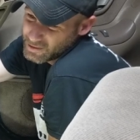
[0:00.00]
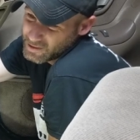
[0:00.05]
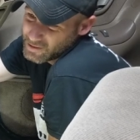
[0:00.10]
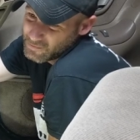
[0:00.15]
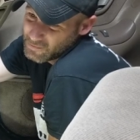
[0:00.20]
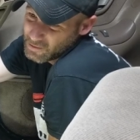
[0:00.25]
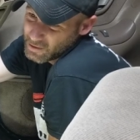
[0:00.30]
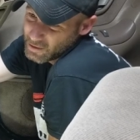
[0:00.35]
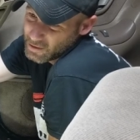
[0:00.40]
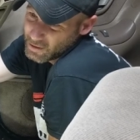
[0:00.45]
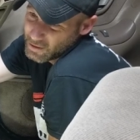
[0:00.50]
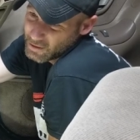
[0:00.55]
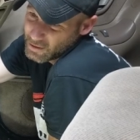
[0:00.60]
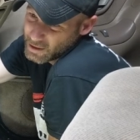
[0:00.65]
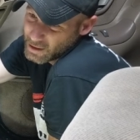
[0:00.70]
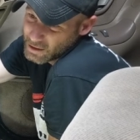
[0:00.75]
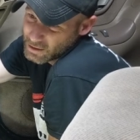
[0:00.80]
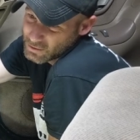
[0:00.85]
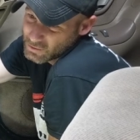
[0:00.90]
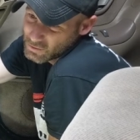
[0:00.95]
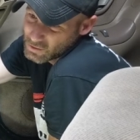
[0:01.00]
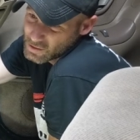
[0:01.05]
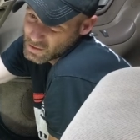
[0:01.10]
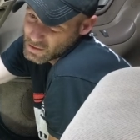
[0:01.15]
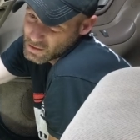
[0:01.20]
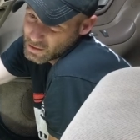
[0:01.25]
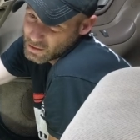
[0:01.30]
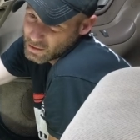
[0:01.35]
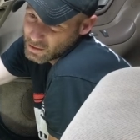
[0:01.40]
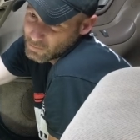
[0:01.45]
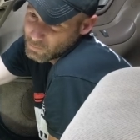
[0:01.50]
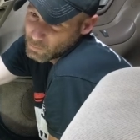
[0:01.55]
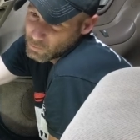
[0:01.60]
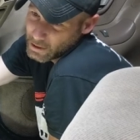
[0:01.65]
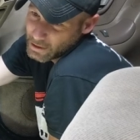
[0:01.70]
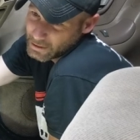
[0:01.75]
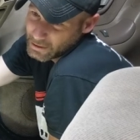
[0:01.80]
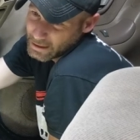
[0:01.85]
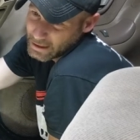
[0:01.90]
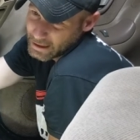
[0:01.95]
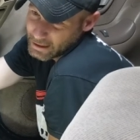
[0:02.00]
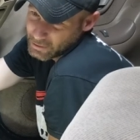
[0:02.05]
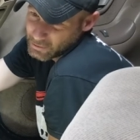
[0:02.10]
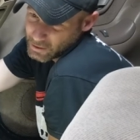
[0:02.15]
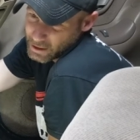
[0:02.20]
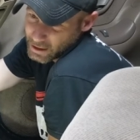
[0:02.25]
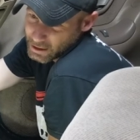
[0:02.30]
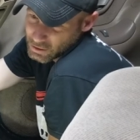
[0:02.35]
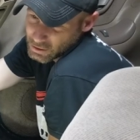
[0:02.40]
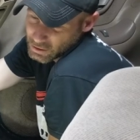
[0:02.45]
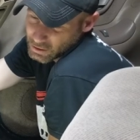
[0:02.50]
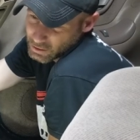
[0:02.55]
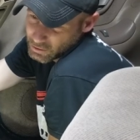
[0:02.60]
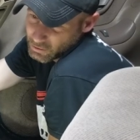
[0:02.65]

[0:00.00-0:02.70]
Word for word: in there and suck up what I can't actually